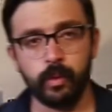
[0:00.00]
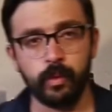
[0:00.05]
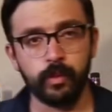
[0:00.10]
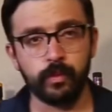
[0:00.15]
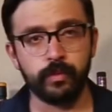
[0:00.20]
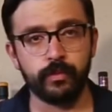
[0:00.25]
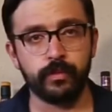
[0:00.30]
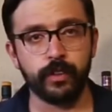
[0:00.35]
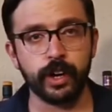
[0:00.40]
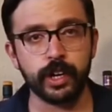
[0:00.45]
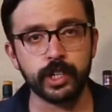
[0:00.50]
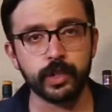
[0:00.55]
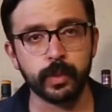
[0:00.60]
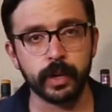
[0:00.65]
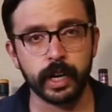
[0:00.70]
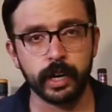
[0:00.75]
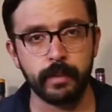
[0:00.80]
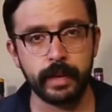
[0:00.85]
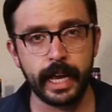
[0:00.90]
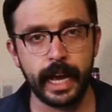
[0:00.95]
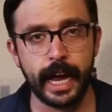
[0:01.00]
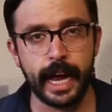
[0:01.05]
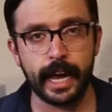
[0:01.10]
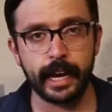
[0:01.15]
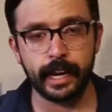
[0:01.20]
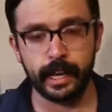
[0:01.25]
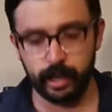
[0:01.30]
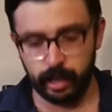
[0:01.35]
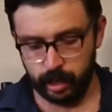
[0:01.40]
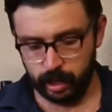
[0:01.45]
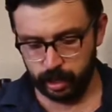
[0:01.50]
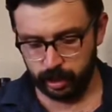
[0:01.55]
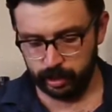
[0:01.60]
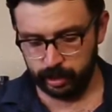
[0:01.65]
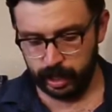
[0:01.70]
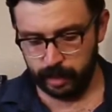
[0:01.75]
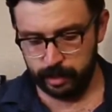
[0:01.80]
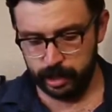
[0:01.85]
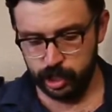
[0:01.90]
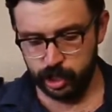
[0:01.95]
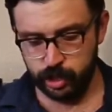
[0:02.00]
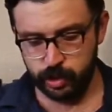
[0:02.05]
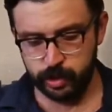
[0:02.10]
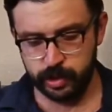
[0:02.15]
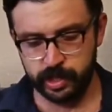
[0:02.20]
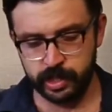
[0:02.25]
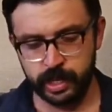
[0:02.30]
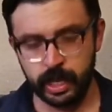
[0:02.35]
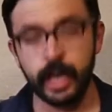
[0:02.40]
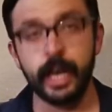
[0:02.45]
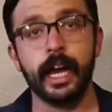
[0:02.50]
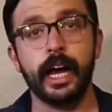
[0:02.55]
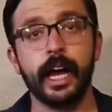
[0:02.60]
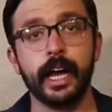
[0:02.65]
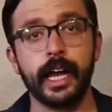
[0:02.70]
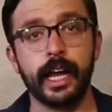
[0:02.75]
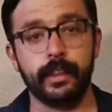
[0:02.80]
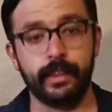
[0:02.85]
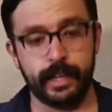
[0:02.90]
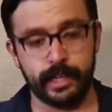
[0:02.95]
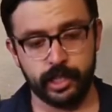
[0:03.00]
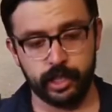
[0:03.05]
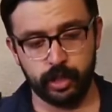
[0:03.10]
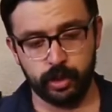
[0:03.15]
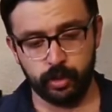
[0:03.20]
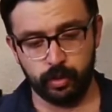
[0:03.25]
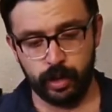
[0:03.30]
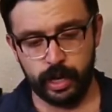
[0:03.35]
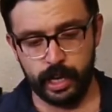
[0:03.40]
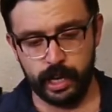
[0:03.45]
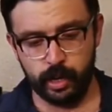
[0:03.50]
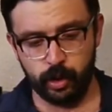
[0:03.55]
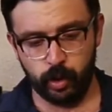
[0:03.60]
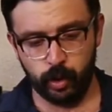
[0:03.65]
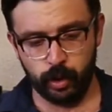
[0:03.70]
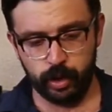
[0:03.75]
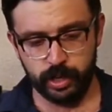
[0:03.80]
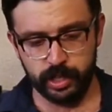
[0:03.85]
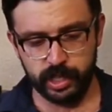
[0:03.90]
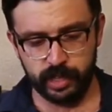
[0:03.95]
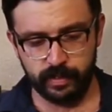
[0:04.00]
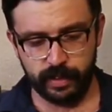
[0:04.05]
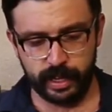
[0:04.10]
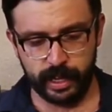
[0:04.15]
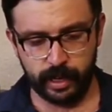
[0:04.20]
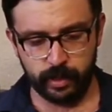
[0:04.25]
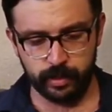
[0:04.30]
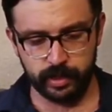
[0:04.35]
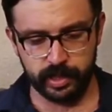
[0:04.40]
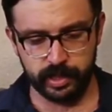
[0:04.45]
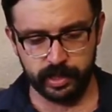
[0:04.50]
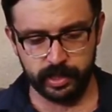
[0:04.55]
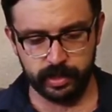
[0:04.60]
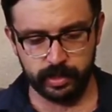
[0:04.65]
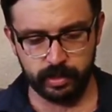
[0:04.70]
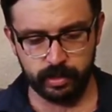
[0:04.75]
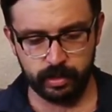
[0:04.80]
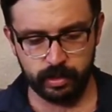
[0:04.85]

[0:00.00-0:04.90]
first we're going to be adding our lemon juice. Again, that's 3/4 of an ounce.